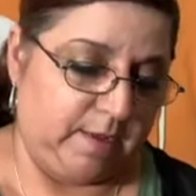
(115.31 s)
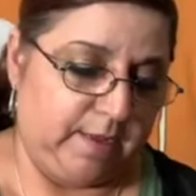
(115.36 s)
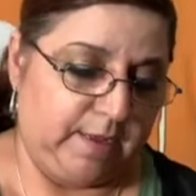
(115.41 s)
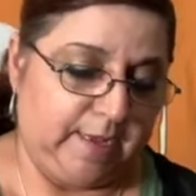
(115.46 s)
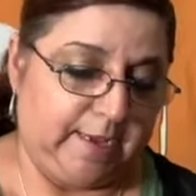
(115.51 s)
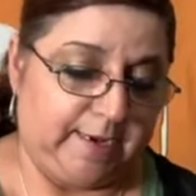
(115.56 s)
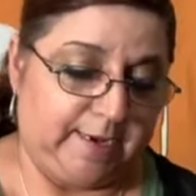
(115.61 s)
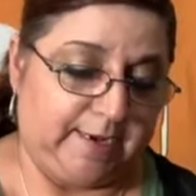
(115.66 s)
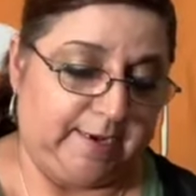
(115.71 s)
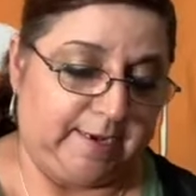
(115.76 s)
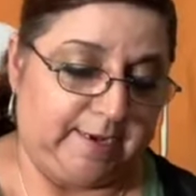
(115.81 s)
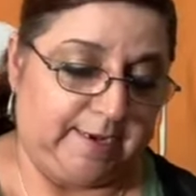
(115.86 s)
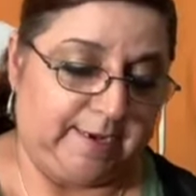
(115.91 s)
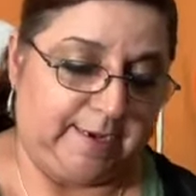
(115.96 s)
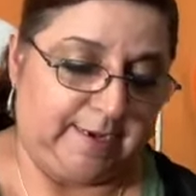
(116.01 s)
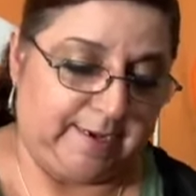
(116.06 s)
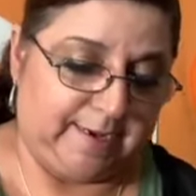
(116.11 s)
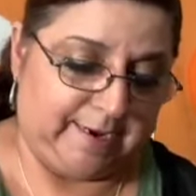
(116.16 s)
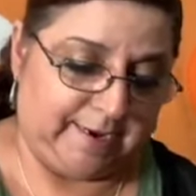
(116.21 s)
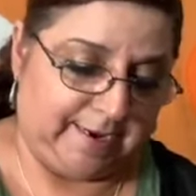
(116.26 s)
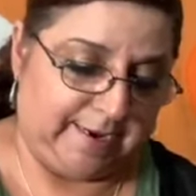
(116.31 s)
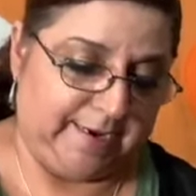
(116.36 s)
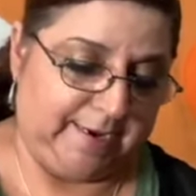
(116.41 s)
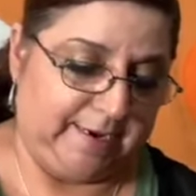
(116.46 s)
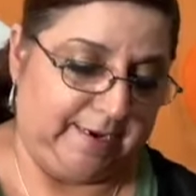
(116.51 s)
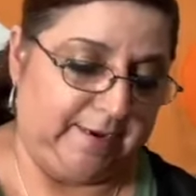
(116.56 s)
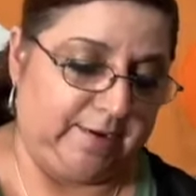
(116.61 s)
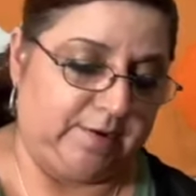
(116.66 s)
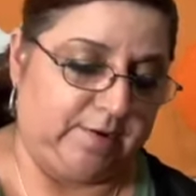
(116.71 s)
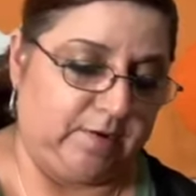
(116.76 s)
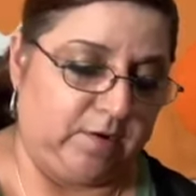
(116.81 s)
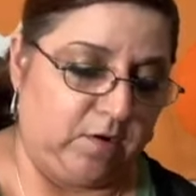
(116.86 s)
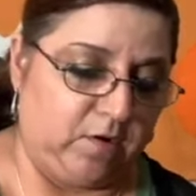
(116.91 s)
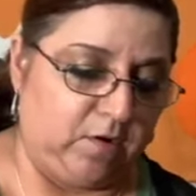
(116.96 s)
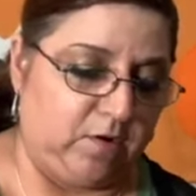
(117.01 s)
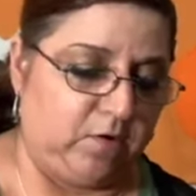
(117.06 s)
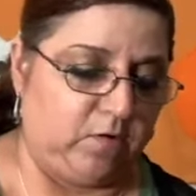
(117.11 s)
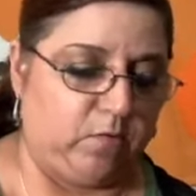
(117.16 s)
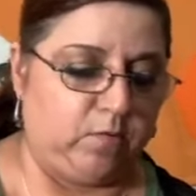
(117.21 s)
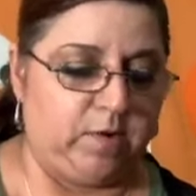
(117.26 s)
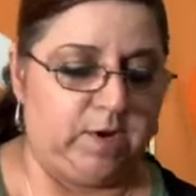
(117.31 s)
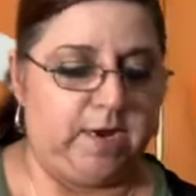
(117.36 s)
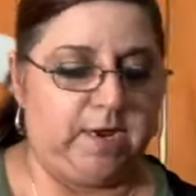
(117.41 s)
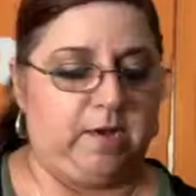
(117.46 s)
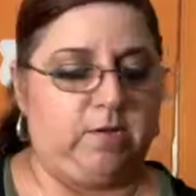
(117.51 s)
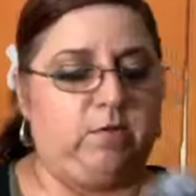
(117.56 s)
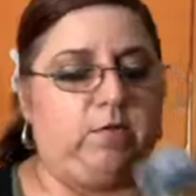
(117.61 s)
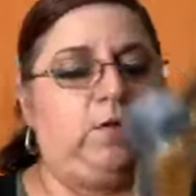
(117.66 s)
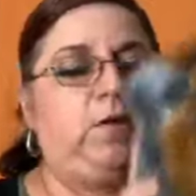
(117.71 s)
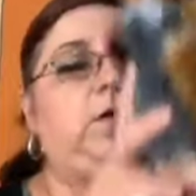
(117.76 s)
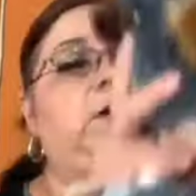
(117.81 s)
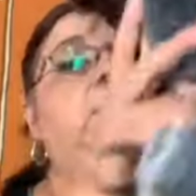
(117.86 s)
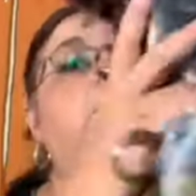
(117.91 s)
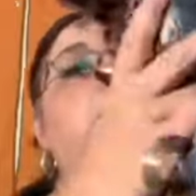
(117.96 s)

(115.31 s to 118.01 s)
And it tightens all around.